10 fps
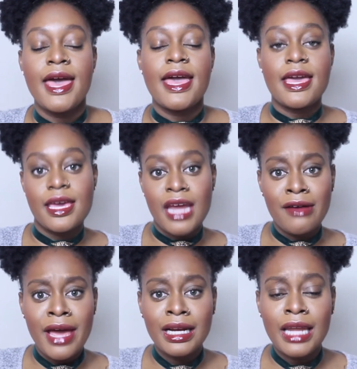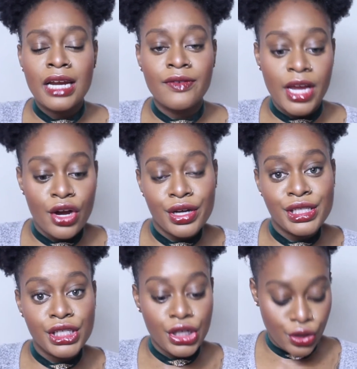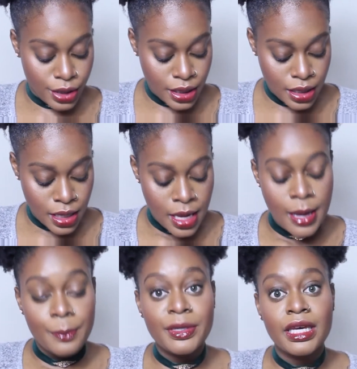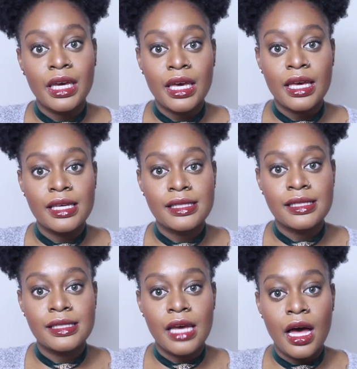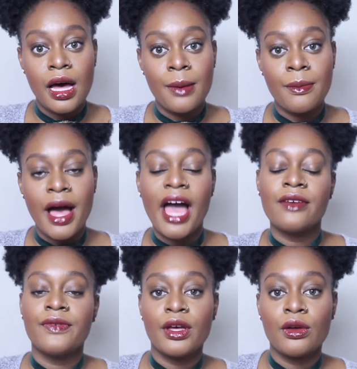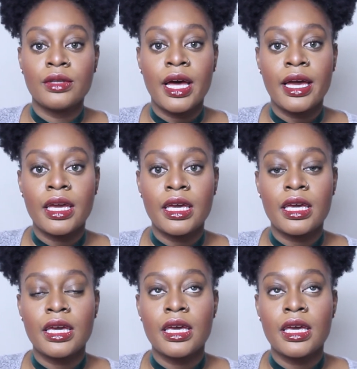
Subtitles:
and I've had a lot of hair insecurity because I feel like